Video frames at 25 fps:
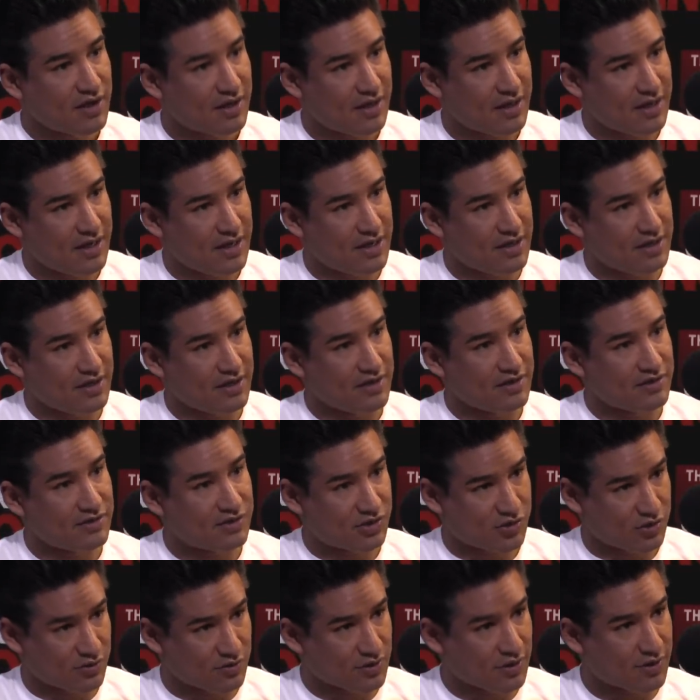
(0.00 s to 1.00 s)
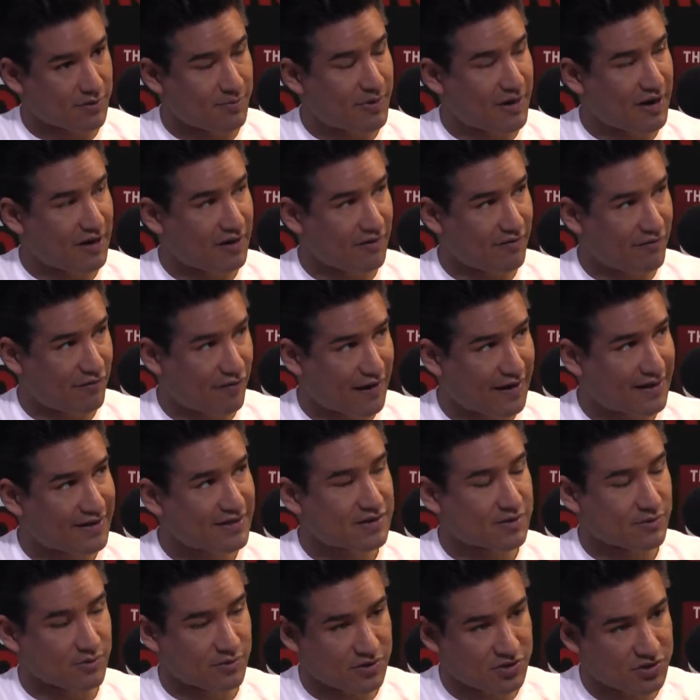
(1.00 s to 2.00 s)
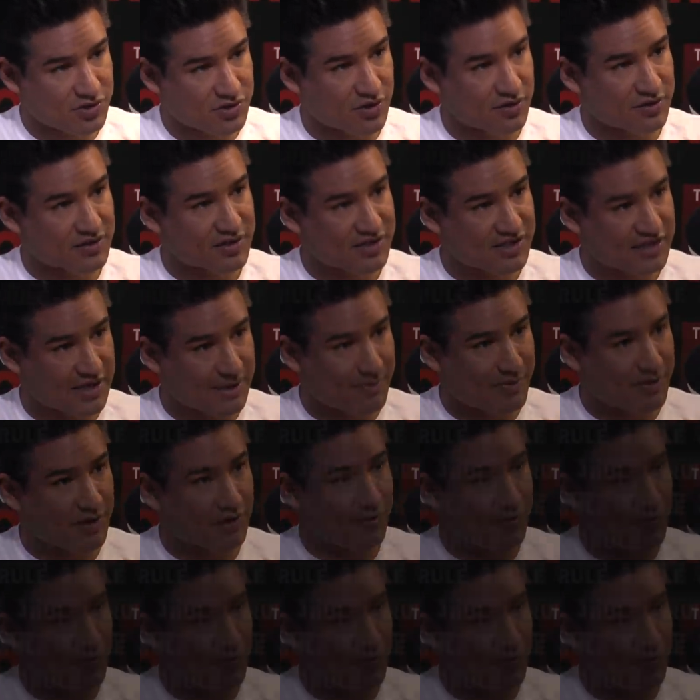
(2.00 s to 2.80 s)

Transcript: and in certain competitive fights, and when you start to step it up